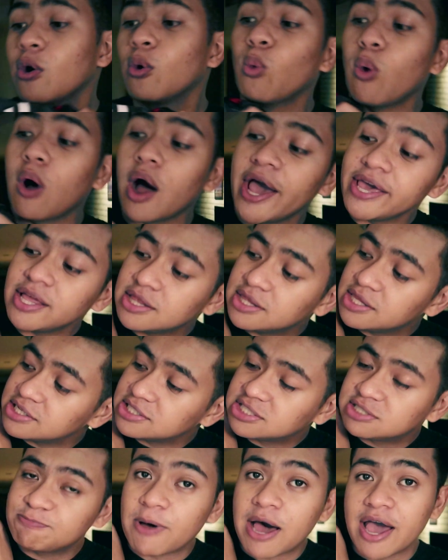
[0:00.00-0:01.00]
white
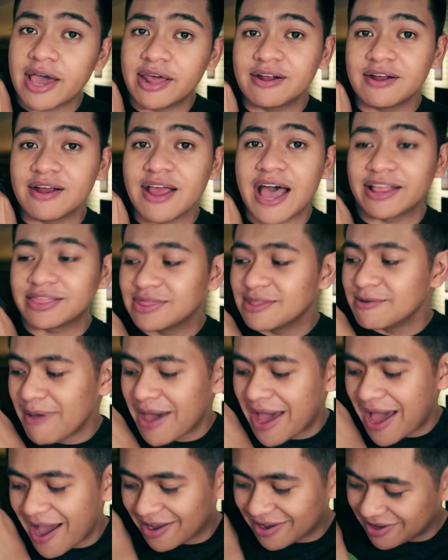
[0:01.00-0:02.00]
spider at the
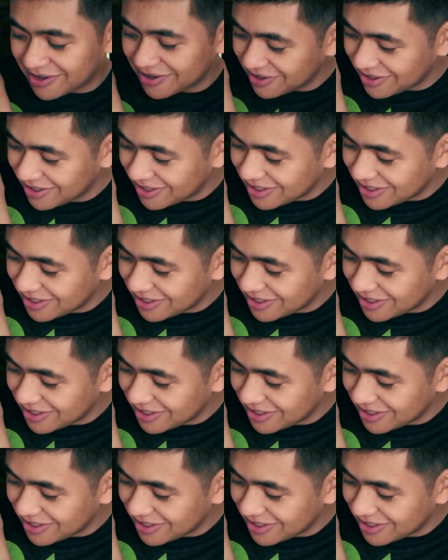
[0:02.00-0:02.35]
back.